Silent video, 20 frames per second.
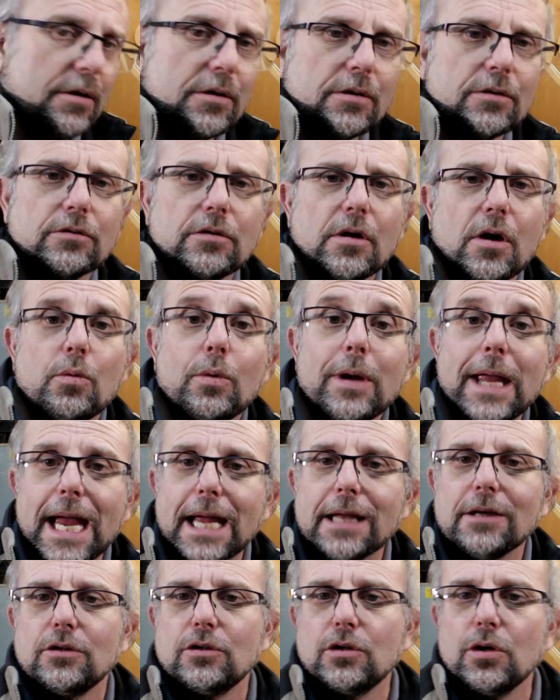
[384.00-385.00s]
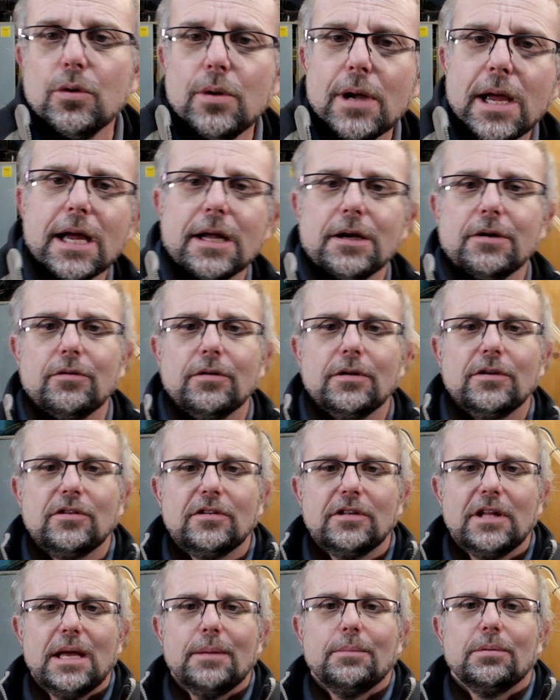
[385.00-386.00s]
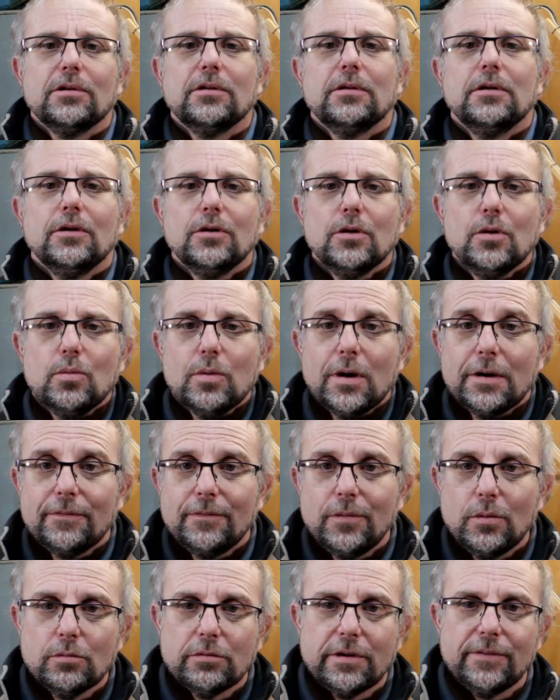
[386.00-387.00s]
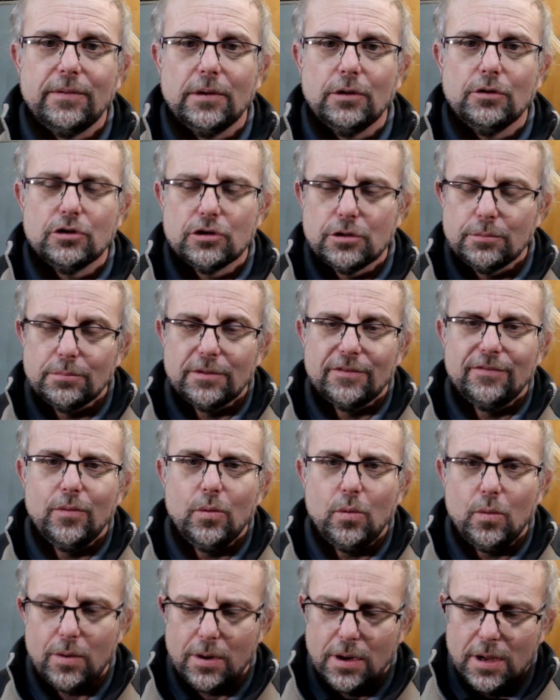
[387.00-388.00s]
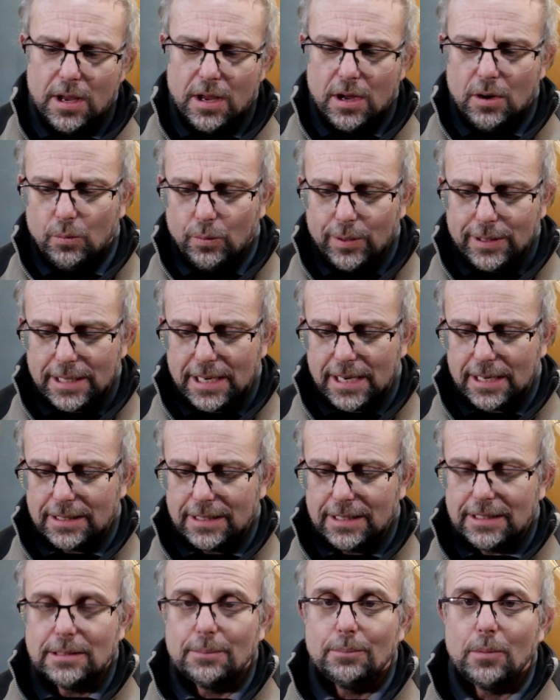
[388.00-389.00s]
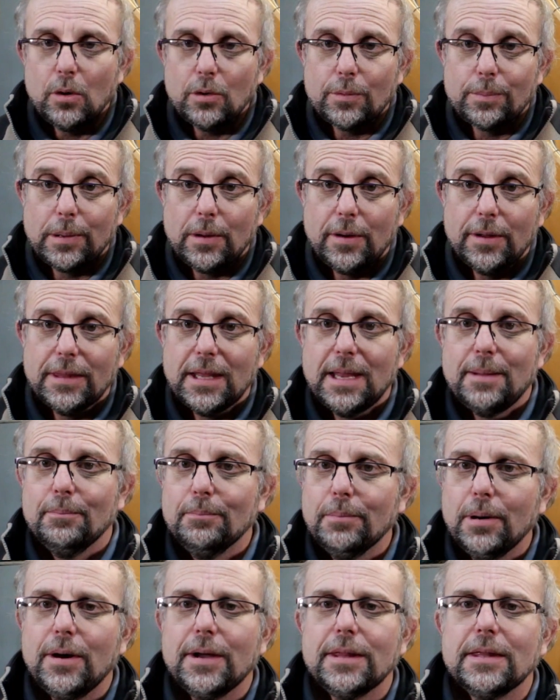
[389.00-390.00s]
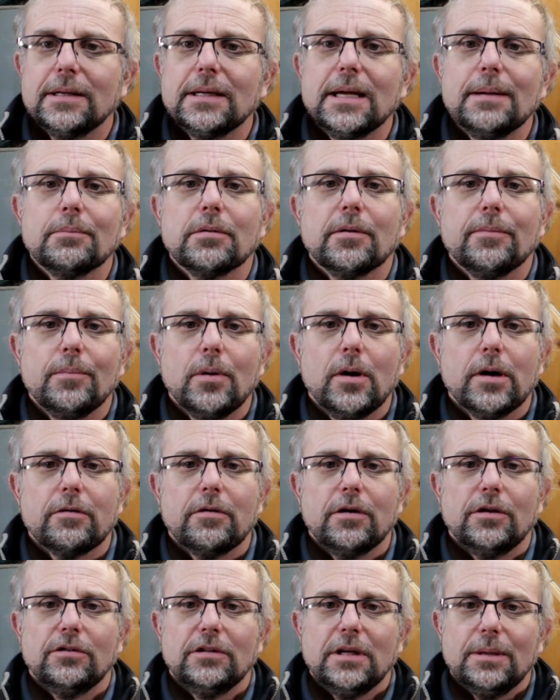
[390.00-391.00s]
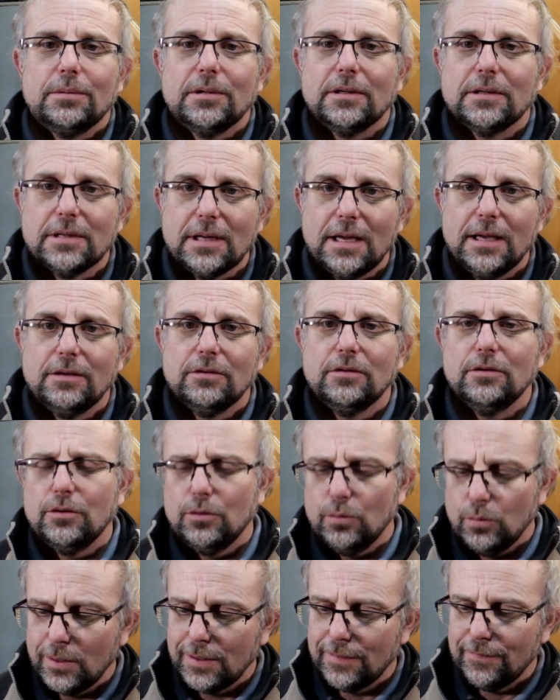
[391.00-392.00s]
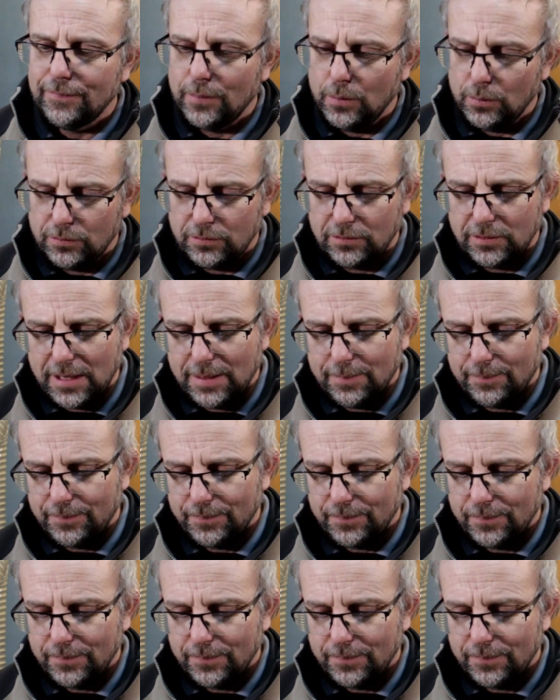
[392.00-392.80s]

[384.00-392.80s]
So we had 200 steps to do one full revolution before. We now need to multiply that by the number of micro steps it takes to do one full step.